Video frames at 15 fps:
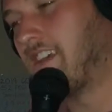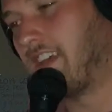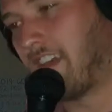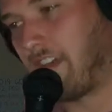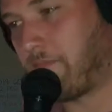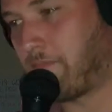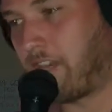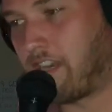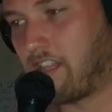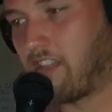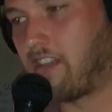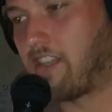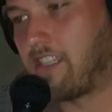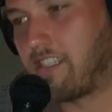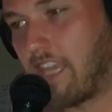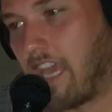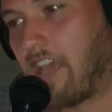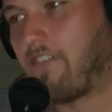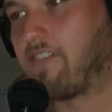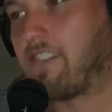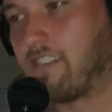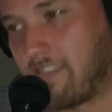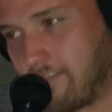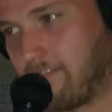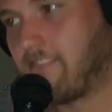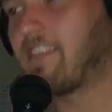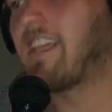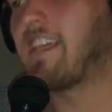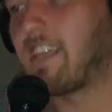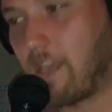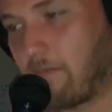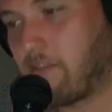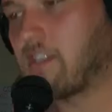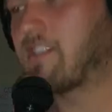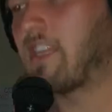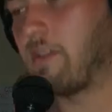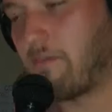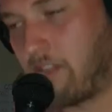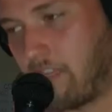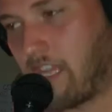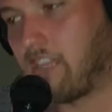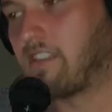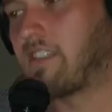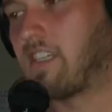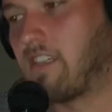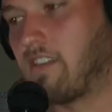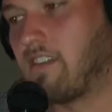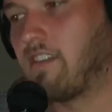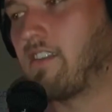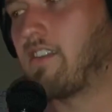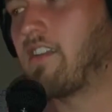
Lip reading: Made a lot of saves. Kept my team in that shit.